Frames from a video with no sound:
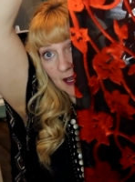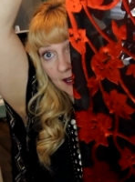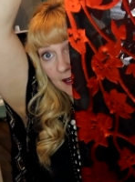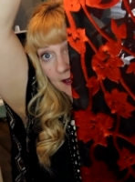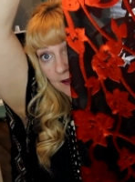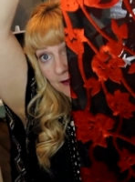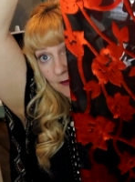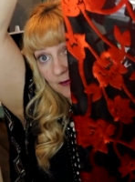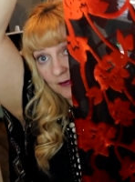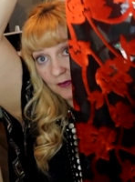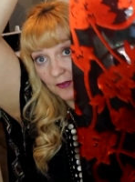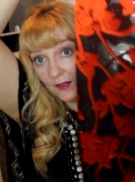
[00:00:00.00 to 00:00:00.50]

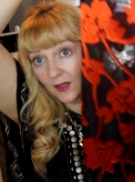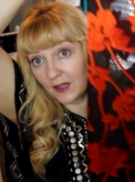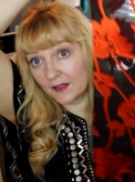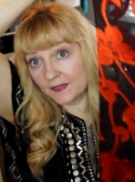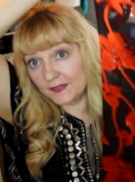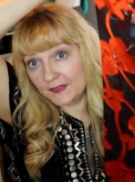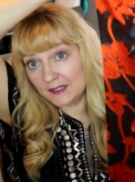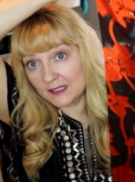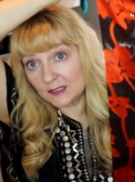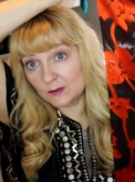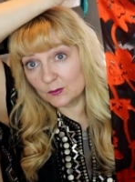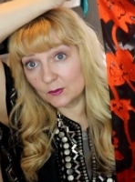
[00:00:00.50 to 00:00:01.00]
I
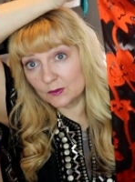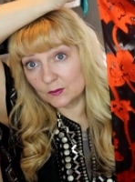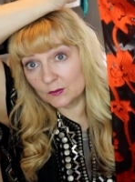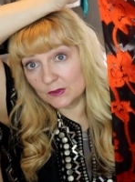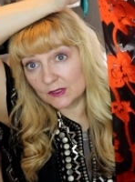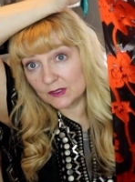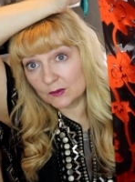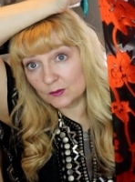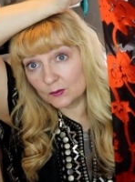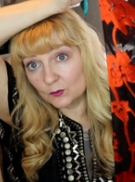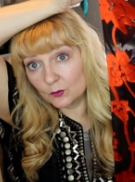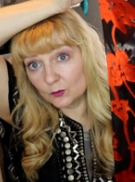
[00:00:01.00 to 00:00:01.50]
thought this one
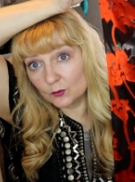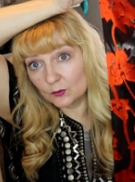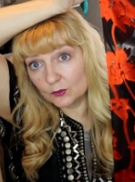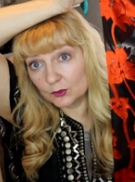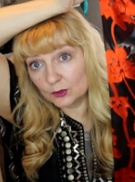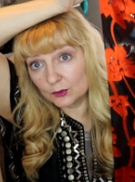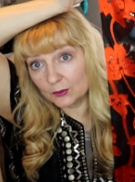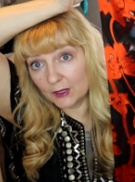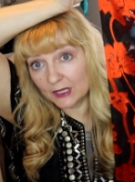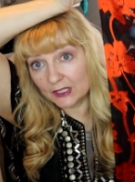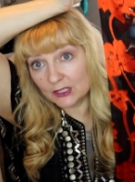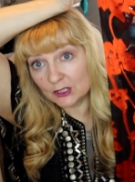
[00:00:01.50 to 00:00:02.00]
was
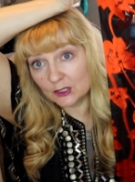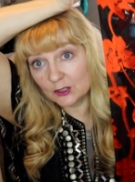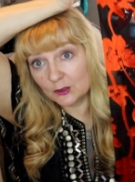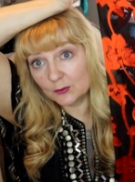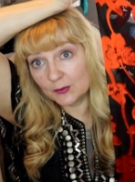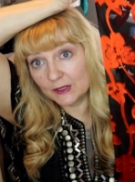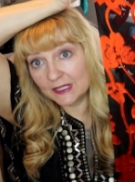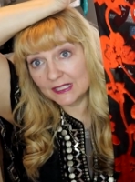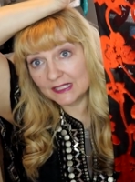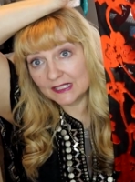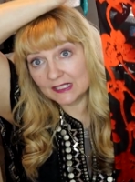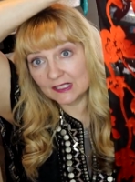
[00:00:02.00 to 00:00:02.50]

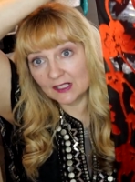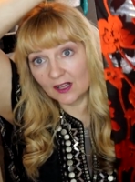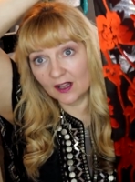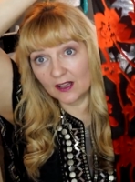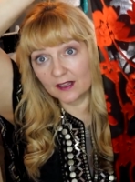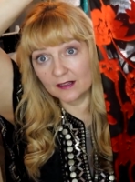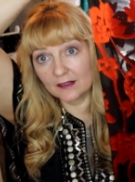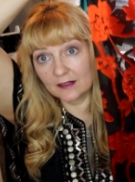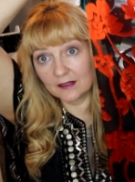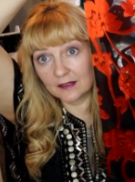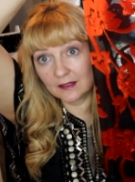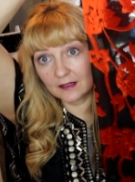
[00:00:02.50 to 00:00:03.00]
directional, but it's
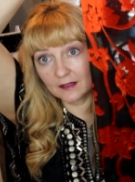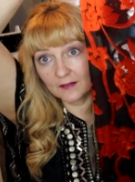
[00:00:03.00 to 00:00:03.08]
not.